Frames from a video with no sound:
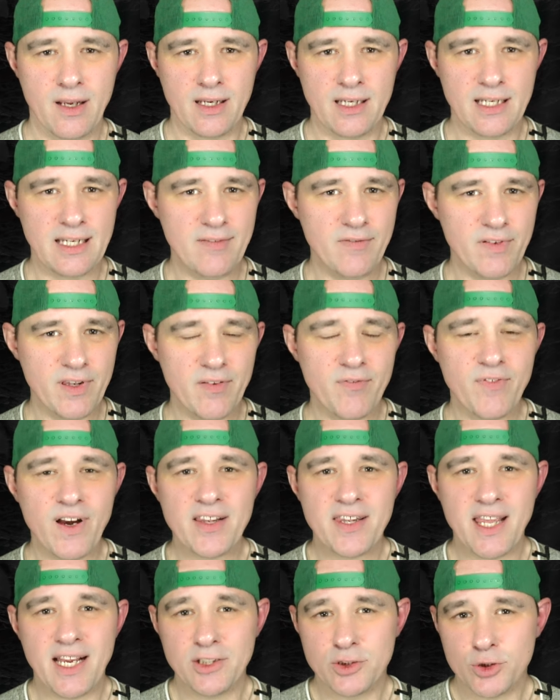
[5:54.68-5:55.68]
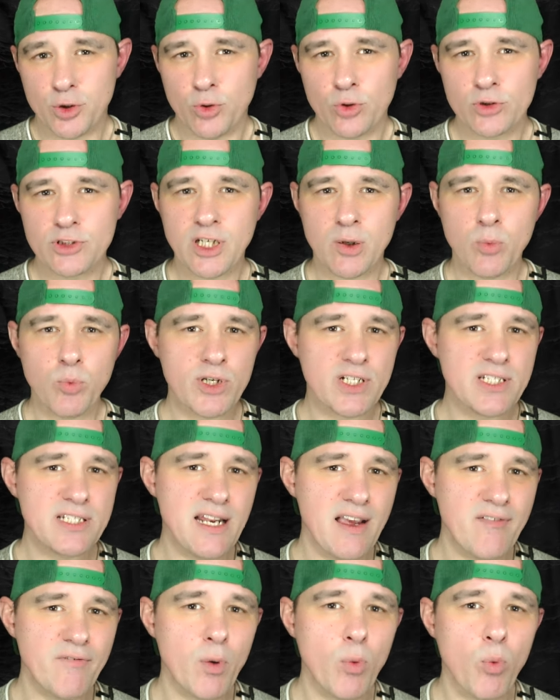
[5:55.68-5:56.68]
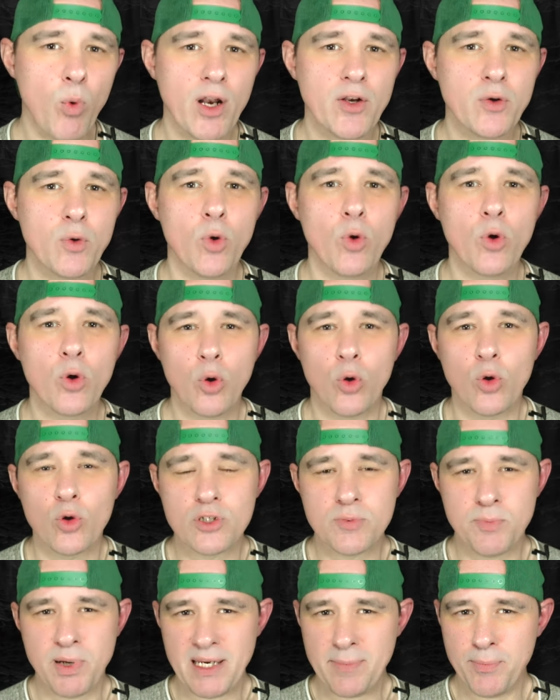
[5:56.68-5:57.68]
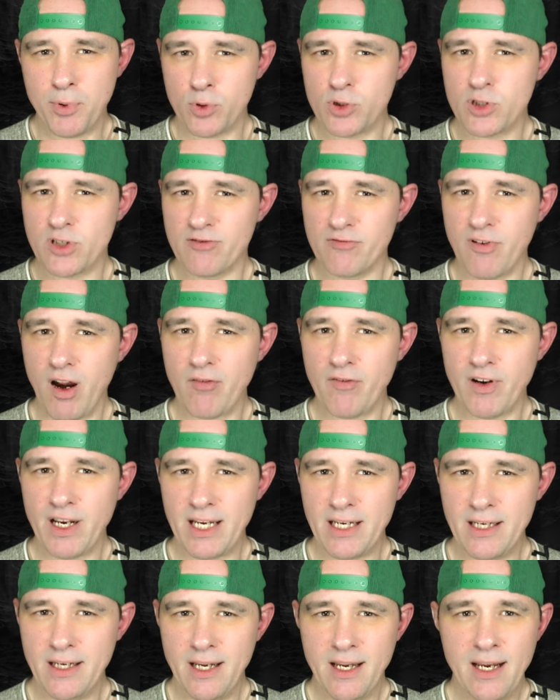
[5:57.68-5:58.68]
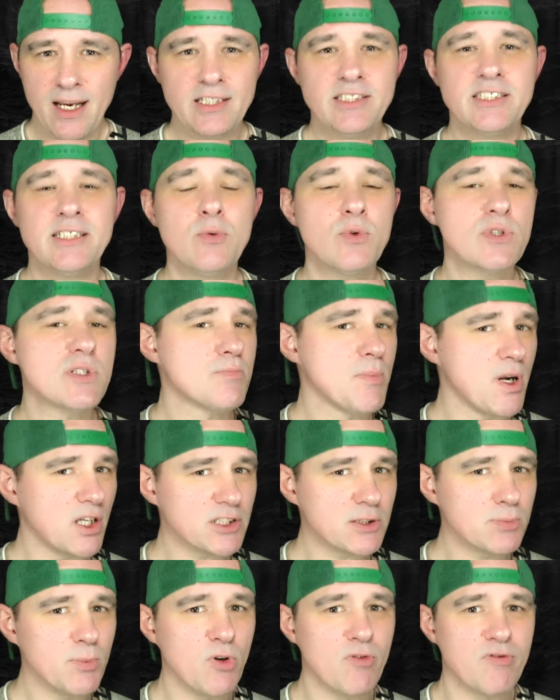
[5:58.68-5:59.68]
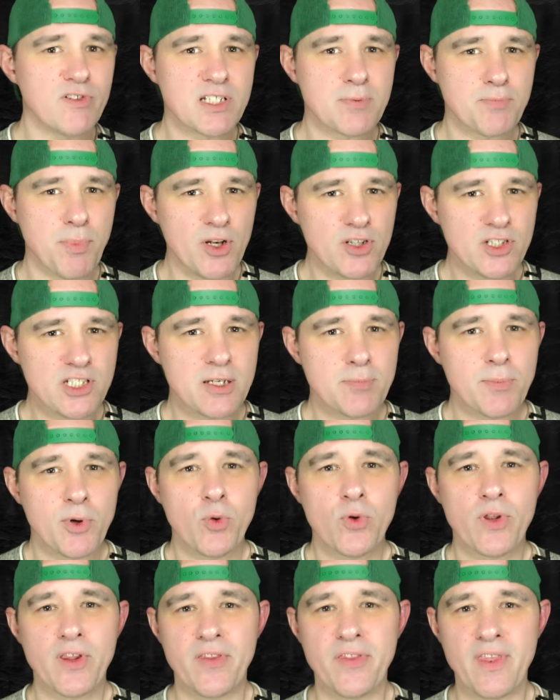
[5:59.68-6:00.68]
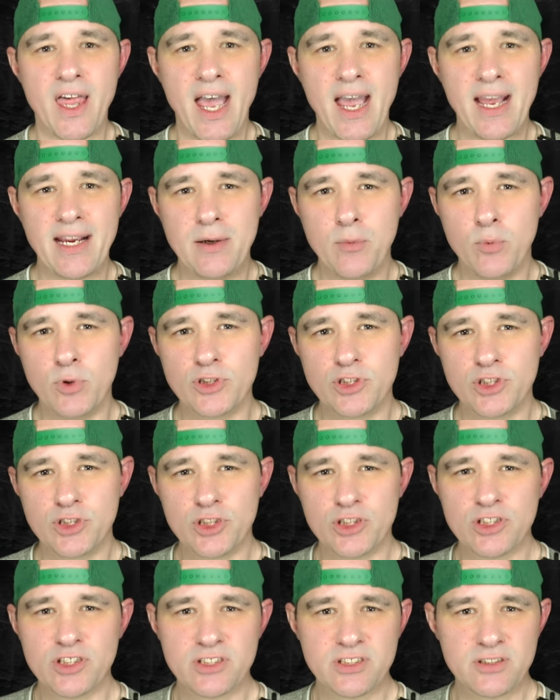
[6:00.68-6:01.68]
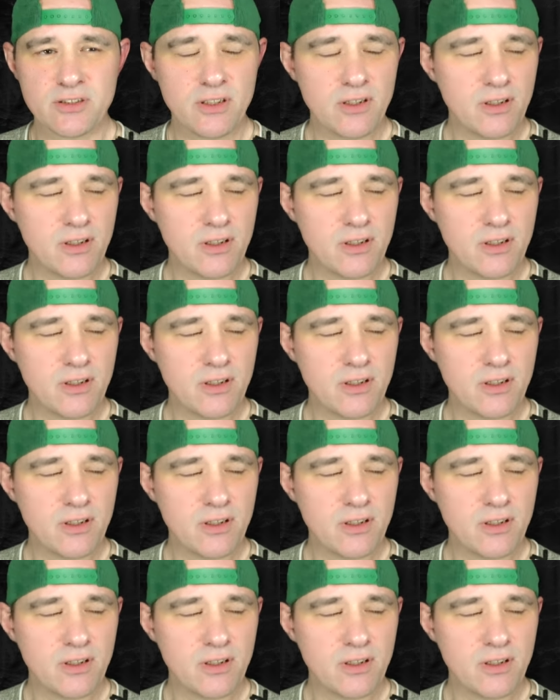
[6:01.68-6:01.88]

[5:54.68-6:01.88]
And given the fact that Georgia would never want or cause people to worry, as she was much more responsible than that, it was just